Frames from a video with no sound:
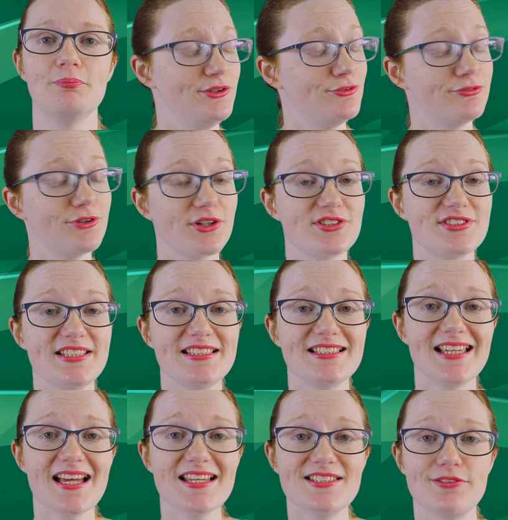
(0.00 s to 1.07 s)
You've got
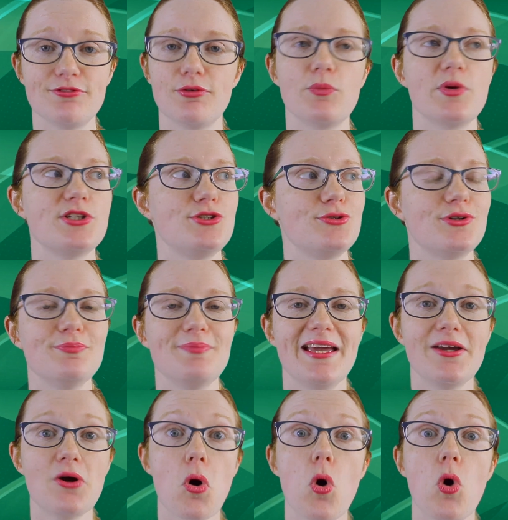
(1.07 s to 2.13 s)
acetic acid from which you can
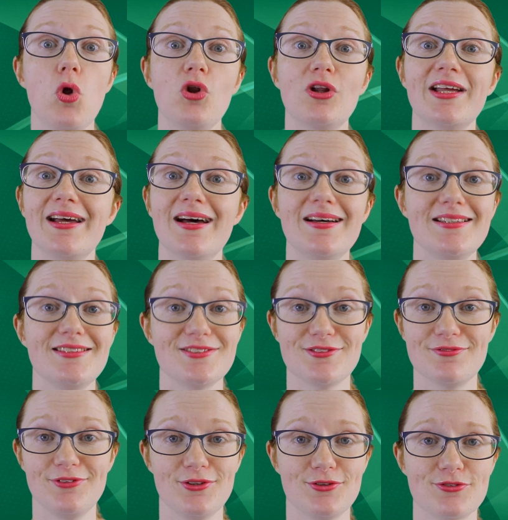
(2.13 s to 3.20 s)
make all kinds
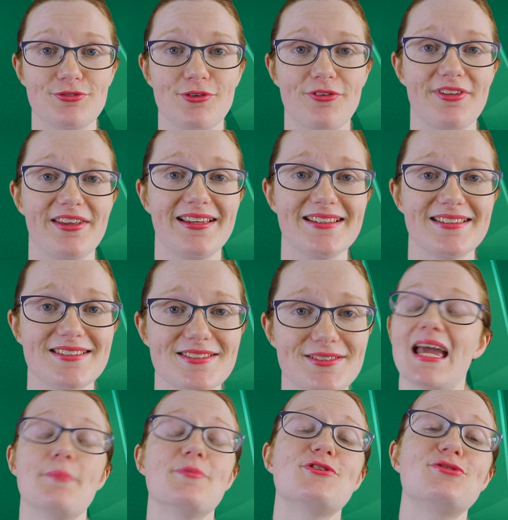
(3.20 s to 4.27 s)
of useful things.
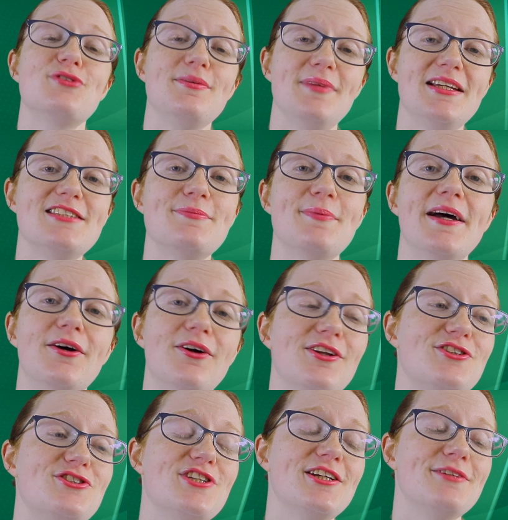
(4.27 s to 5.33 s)
Chemistry meets
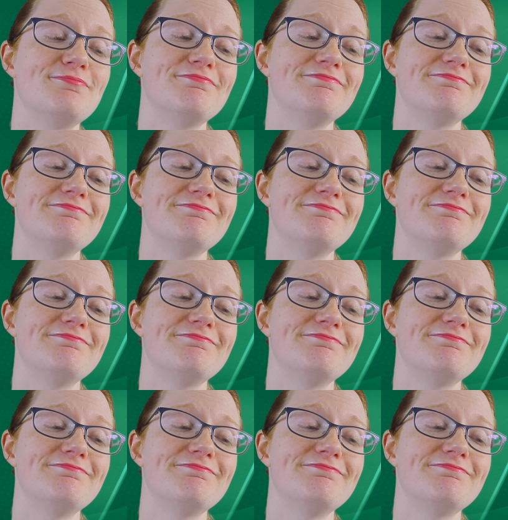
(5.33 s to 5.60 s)
biology,